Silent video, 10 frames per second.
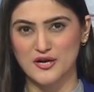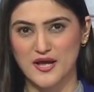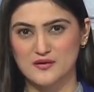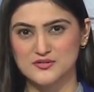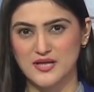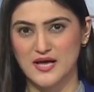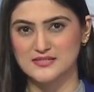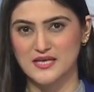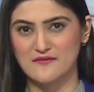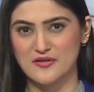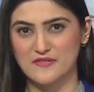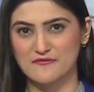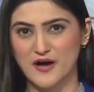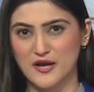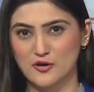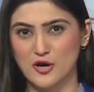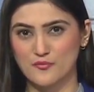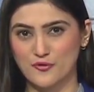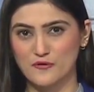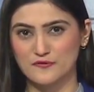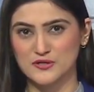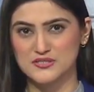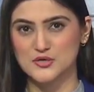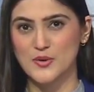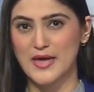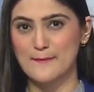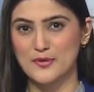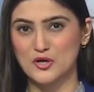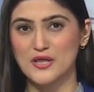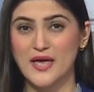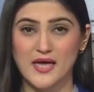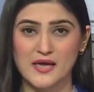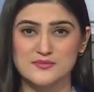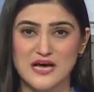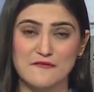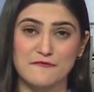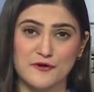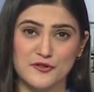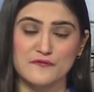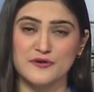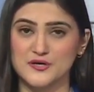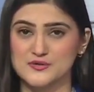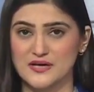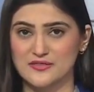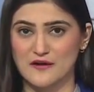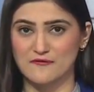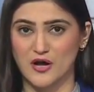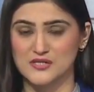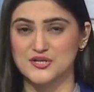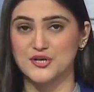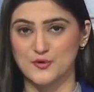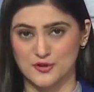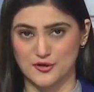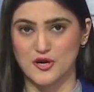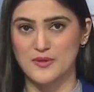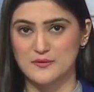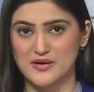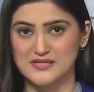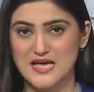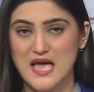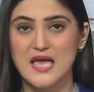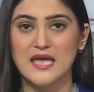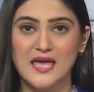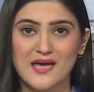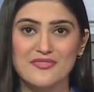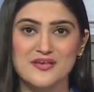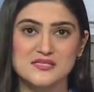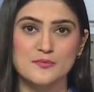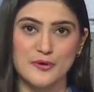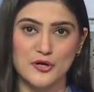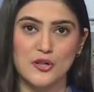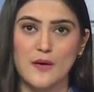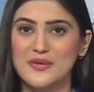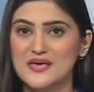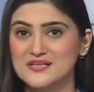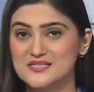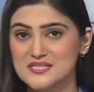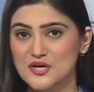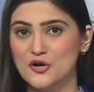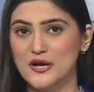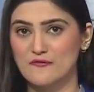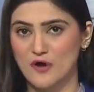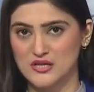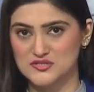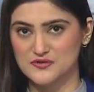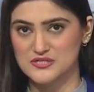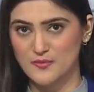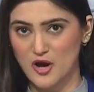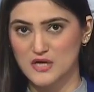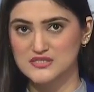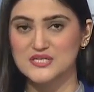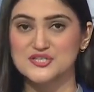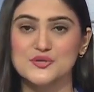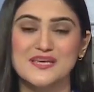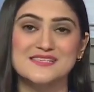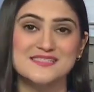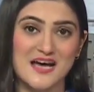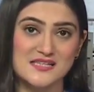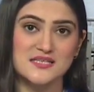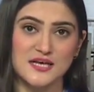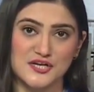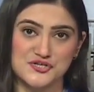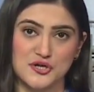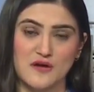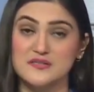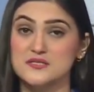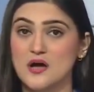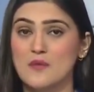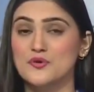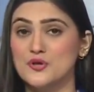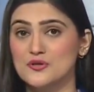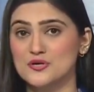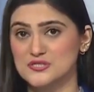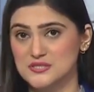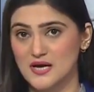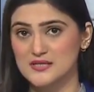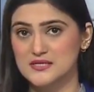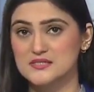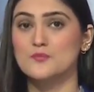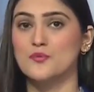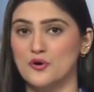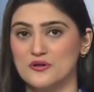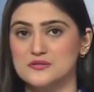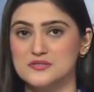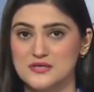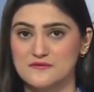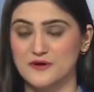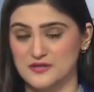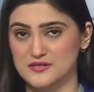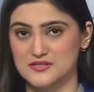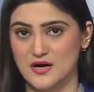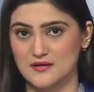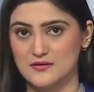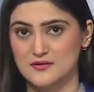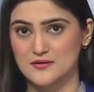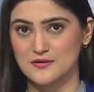The Council has given the final approval to a bill aimed at further reducing Tehran's nuclear commitments. Can this bill be considered Iran's response to the assassination of its top nuclear scientist, Mohsen Fakhrizad?